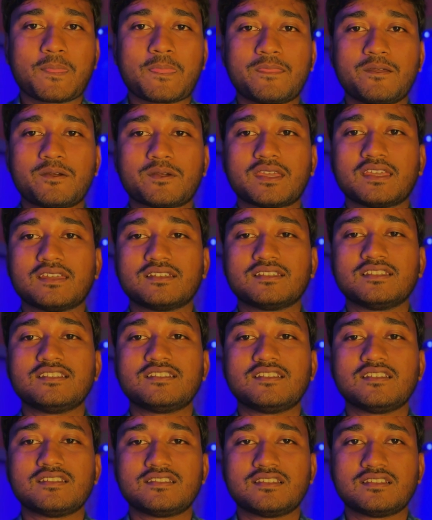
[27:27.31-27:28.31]
Okay,
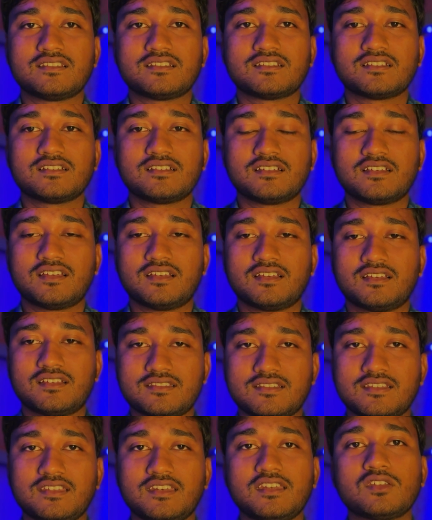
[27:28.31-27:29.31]
this is
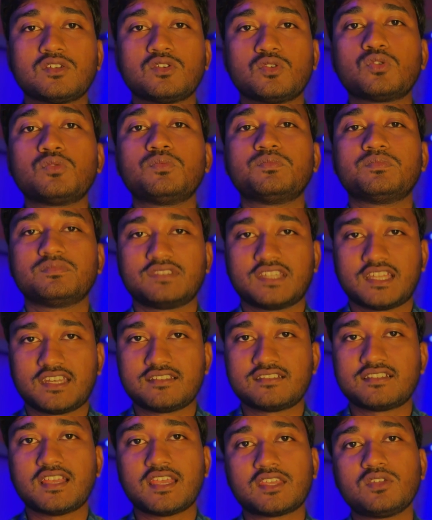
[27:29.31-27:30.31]
seen in croup, that
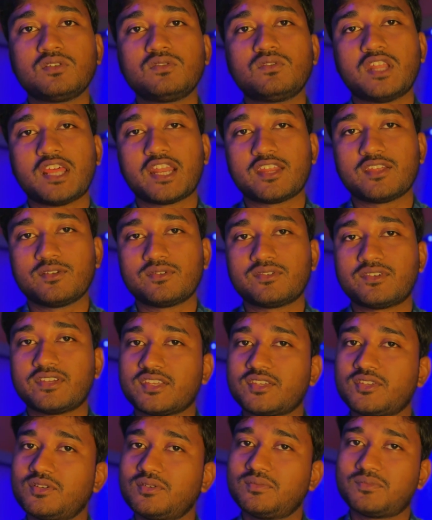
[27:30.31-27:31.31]
is acute
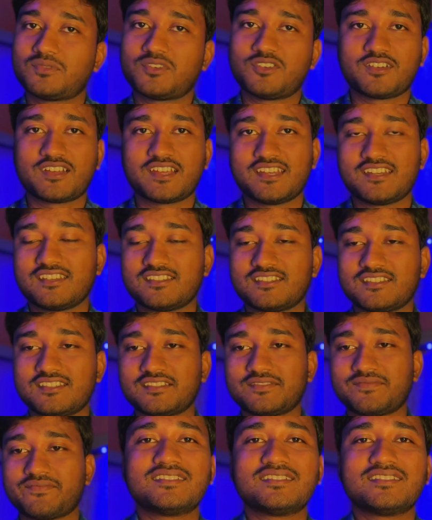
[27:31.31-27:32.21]
laryngotracheobronchitis.